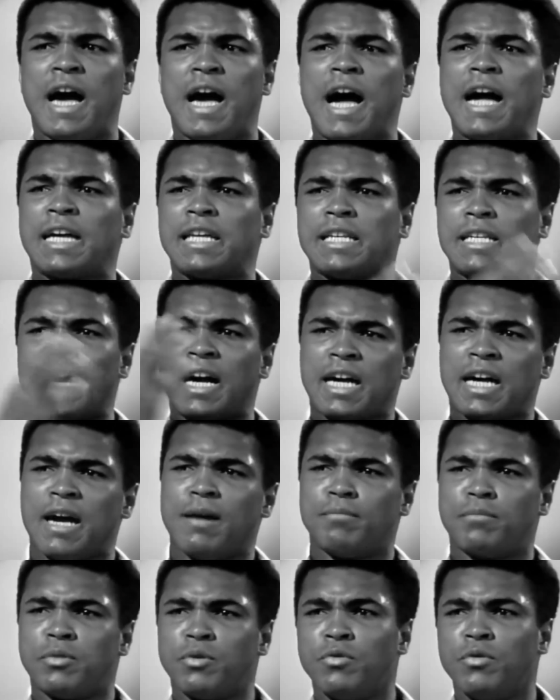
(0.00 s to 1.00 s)
I can knock
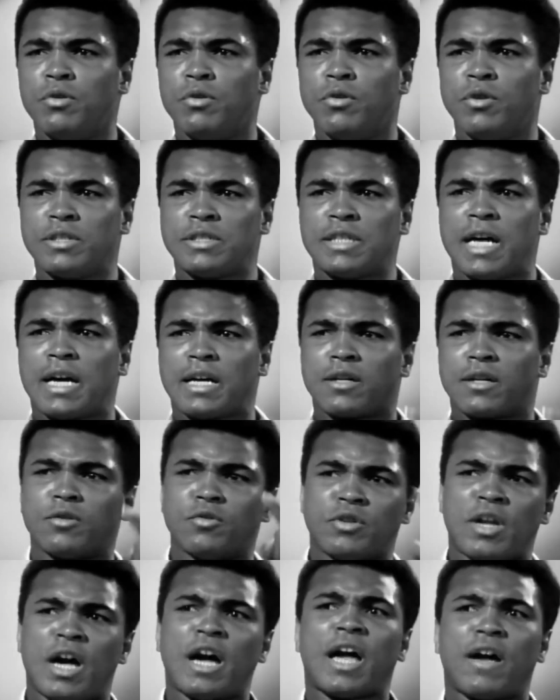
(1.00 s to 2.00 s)
out Blue Lewis, I can
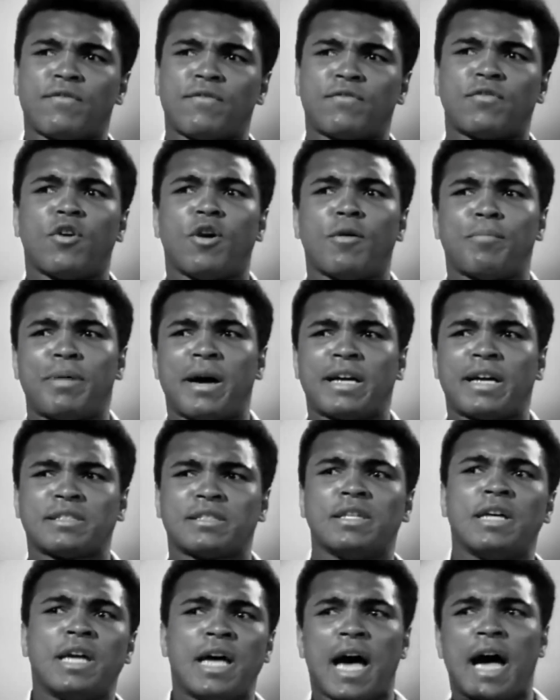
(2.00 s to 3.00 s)
go knock out Floyd
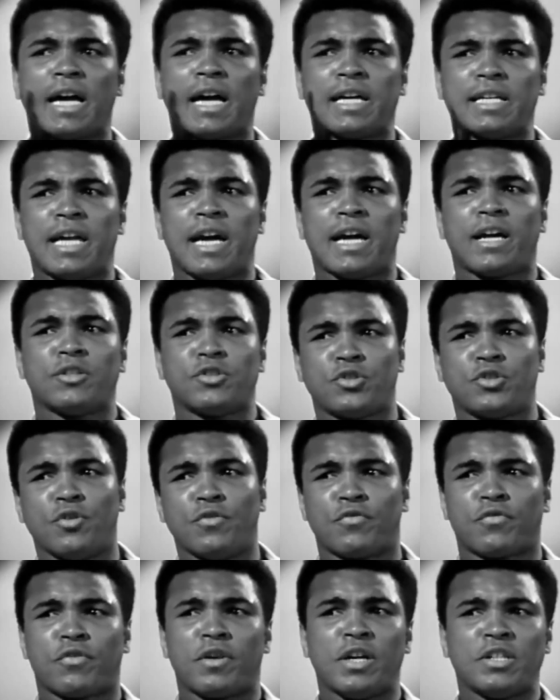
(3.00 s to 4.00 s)
Patterson, I can knock out
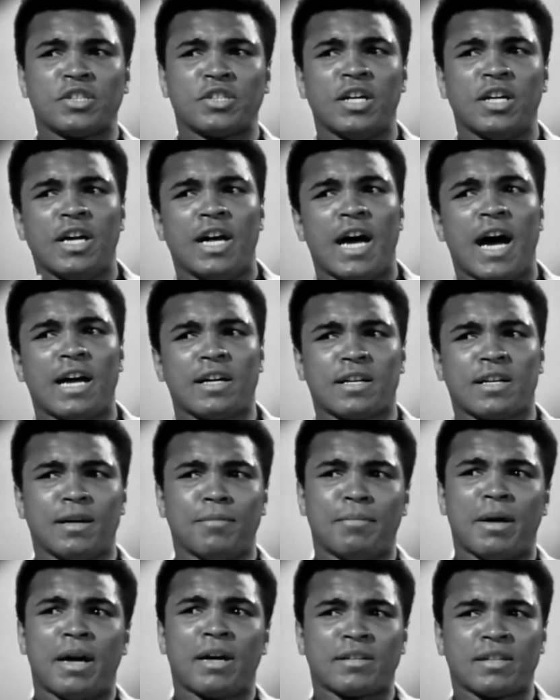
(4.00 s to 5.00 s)
Joe Frazier, I can
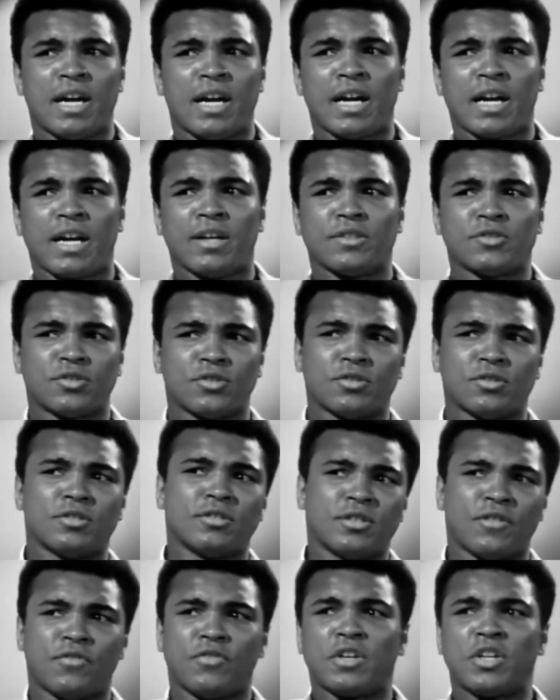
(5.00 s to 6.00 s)
come back and knock out
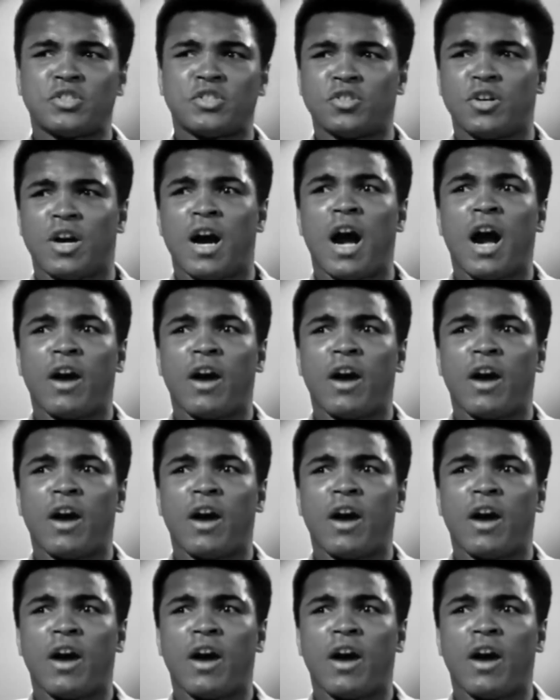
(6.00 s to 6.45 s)
and if you get your